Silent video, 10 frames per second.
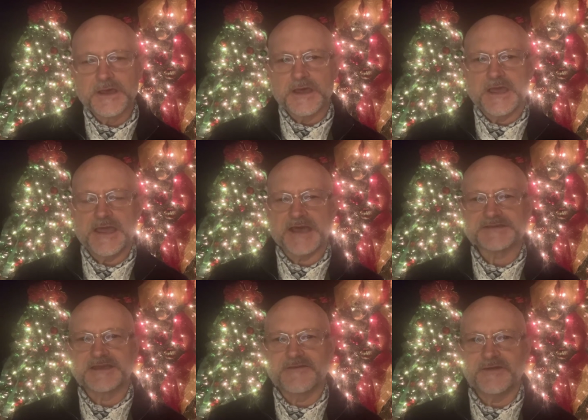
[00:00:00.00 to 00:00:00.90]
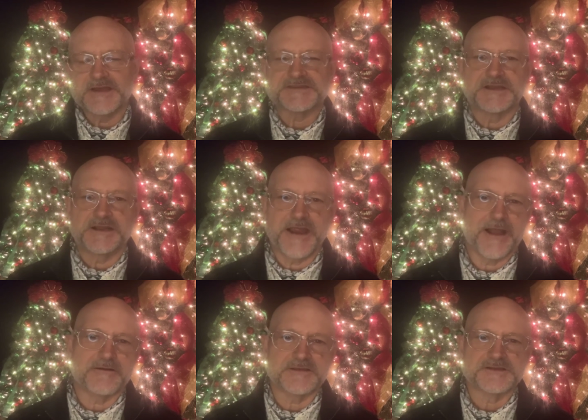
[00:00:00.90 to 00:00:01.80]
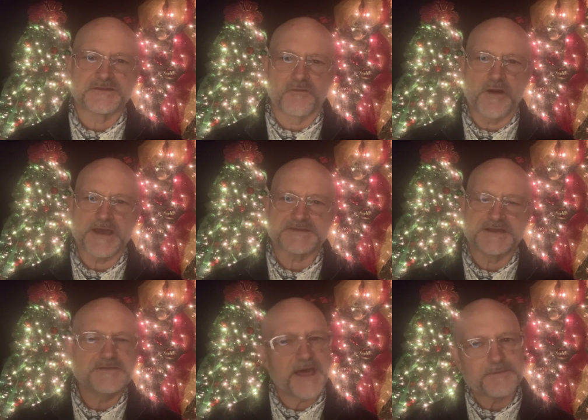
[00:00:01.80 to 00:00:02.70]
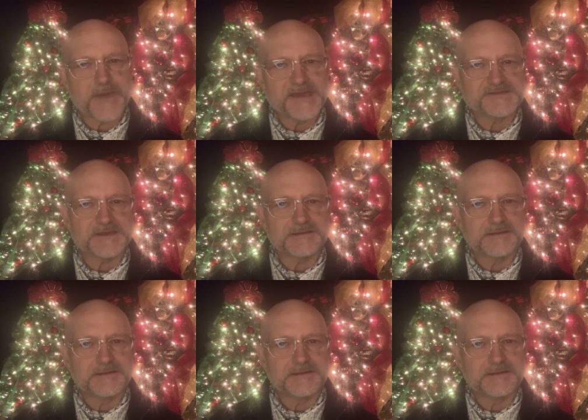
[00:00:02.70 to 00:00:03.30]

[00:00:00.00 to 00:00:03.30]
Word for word: He has given us an inheritance of rest. Isn't that amazing?